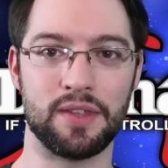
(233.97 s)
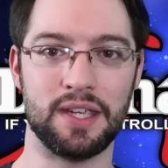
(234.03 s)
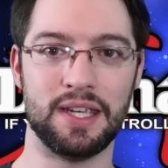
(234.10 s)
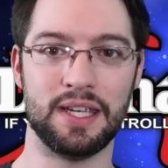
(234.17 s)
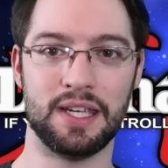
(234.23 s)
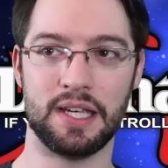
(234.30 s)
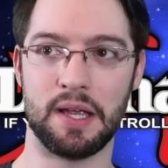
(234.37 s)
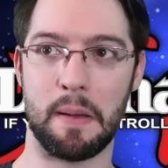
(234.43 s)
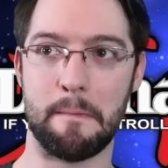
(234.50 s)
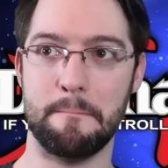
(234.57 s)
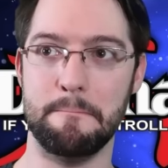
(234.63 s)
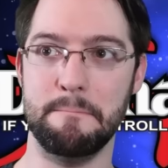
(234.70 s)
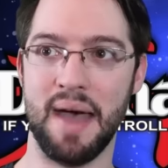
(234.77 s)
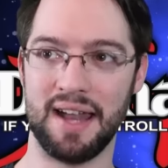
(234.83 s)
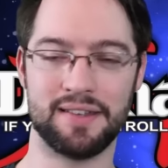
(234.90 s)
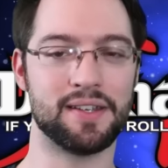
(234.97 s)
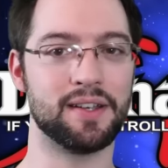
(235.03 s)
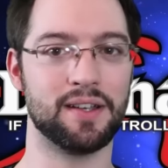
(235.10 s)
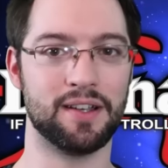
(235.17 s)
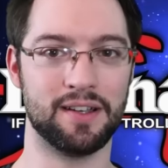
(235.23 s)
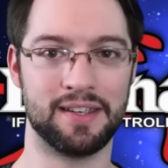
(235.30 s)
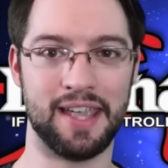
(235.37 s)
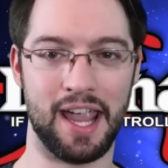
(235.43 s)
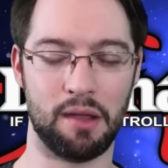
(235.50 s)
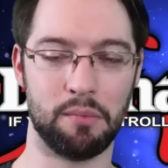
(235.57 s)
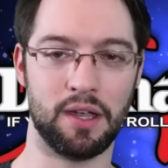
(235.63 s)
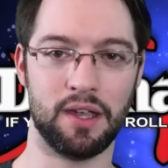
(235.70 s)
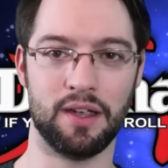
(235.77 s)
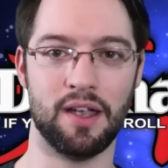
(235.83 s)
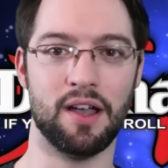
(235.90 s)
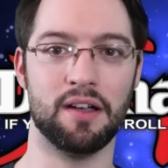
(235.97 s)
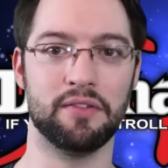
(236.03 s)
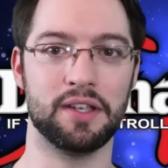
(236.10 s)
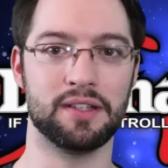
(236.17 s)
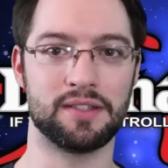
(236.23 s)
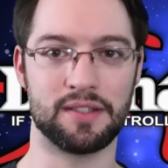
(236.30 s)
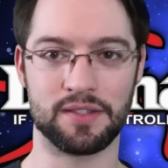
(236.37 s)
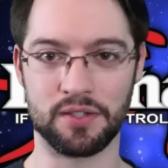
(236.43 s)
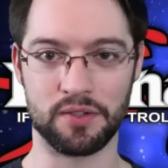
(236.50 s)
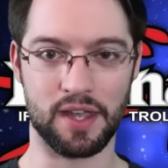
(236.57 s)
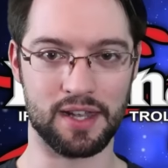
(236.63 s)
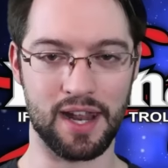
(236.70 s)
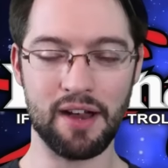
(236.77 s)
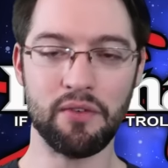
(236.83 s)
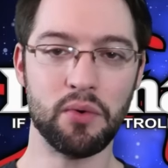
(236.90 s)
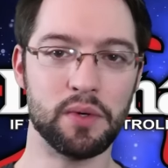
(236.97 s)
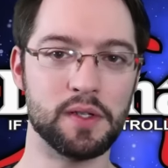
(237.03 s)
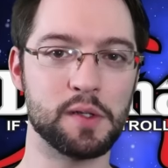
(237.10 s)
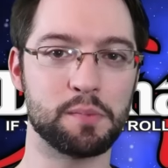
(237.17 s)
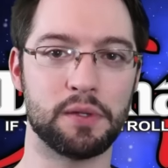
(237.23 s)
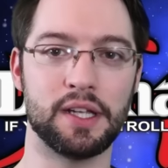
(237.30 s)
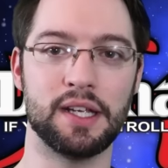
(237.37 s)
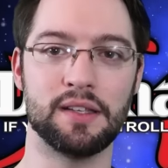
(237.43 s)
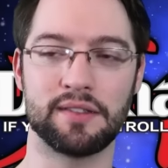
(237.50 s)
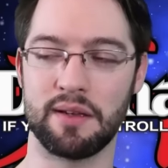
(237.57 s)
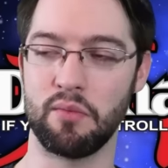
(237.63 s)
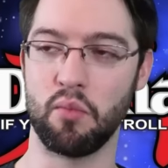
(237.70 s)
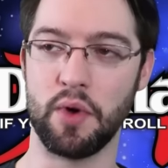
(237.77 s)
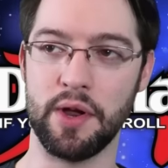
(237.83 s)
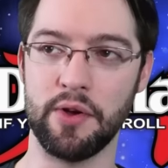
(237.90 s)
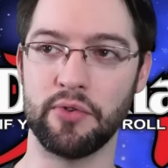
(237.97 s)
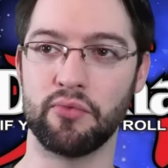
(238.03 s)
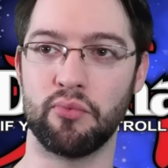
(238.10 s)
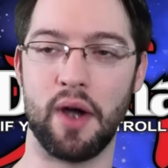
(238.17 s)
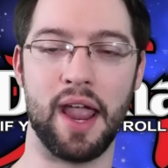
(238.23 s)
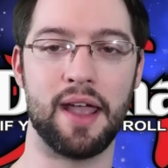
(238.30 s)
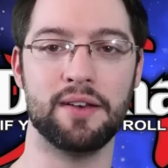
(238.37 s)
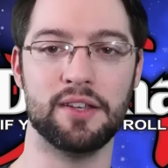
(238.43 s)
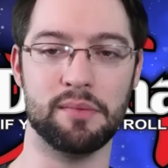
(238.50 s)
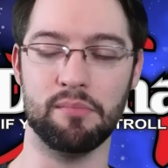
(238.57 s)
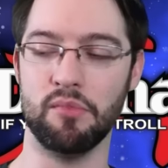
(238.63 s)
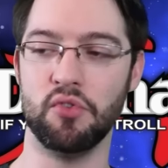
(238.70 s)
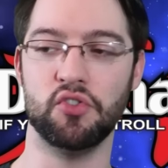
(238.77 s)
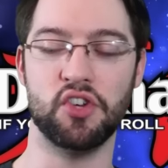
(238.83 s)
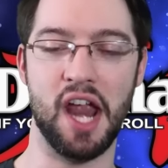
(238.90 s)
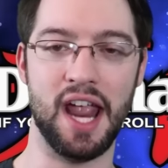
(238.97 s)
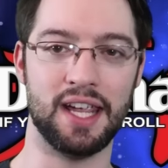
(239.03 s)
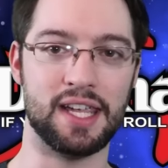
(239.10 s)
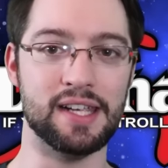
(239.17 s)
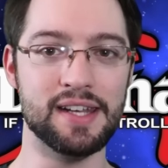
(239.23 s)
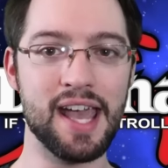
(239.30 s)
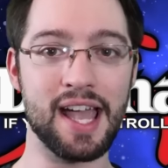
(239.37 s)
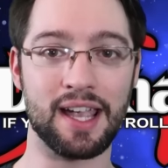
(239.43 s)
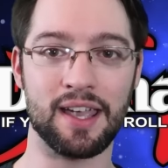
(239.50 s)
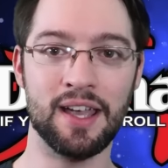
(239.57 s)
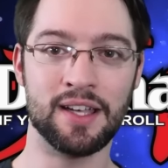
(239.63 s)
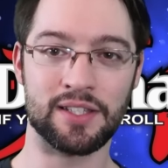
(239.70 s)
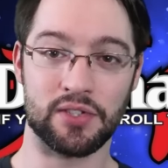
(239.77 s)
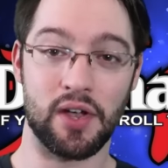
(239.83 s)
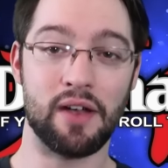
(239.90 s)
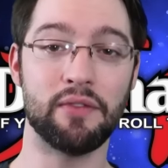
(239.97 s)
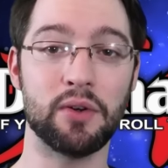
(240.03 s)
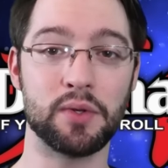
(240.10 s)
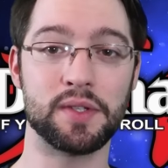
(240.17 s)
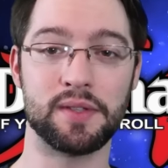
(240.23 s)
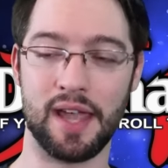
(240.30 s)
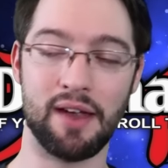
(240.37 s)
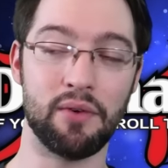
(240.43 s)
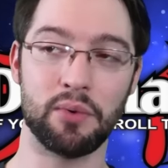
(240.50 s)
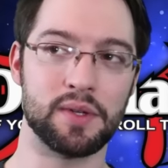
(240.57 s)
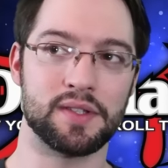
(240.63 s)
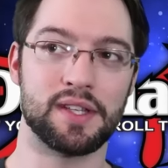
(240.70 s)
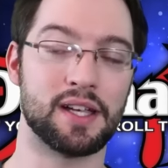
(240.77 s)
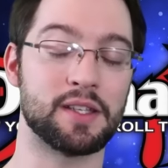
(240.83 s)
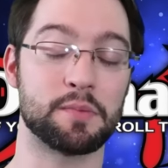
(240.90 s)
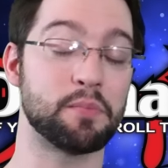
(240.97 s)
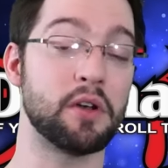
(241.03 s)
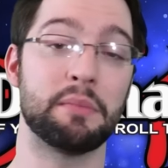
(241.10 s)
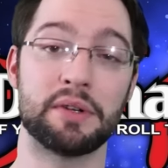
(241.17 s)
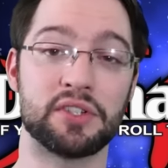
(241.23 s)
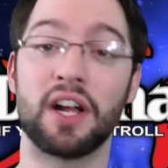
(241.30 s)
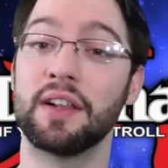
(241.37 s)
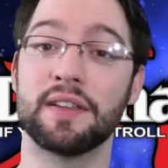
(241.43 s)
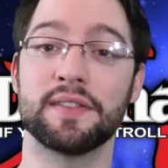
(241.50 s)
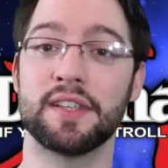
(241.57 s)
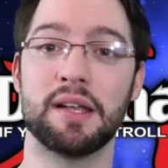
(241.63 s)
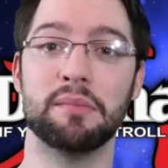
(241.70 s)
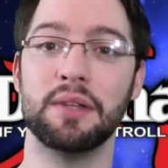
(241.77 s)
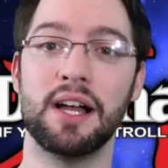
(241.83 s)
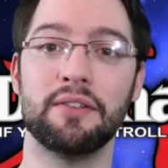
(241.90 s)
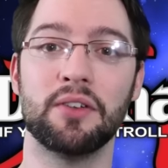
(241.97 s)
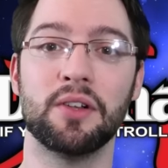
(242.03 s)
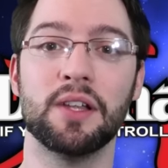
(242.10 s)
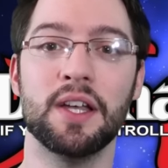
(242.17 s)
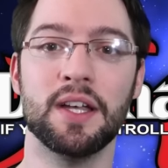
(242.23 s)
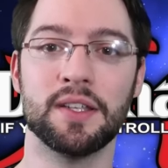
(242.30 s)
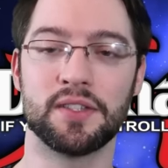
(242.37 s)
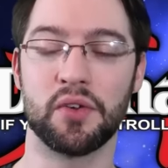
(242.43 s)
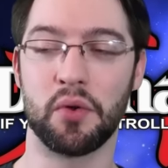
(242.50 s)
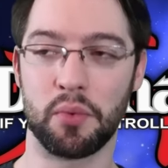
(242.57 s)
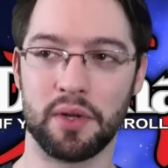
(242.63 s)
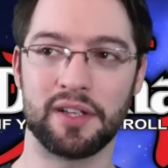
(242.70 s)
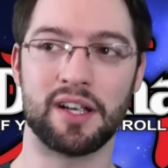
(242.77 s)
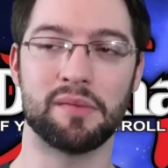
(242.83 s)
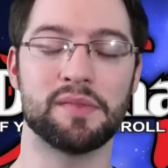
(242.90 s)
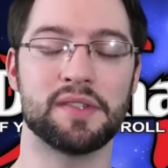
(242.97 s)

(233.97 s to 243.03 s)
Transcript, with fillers: the meta gaming of it so that everyone's playing some weird random janky deck, so everyone's, everyone's deck's pretty much on the same level, so it really